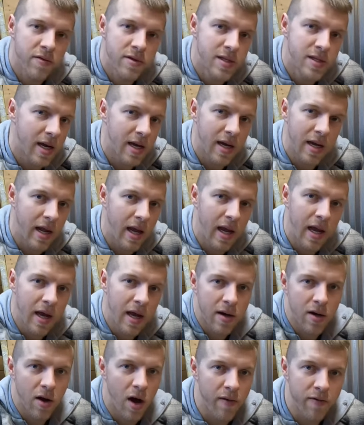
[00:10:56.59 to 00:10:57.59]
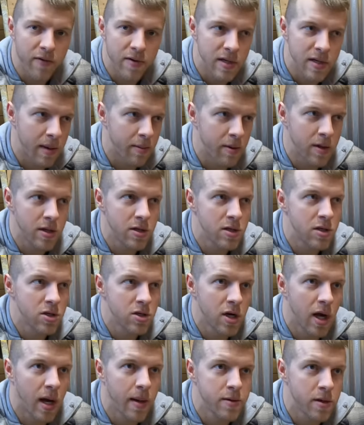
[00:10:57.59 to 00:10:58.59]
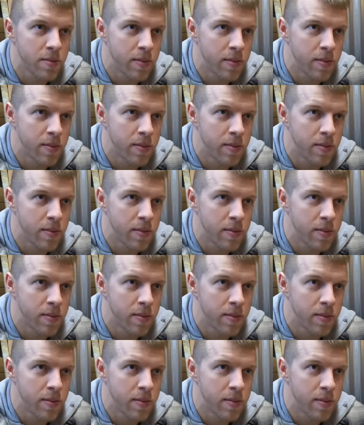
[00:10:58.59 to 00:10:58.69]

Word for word: secondhand off of demolition jobs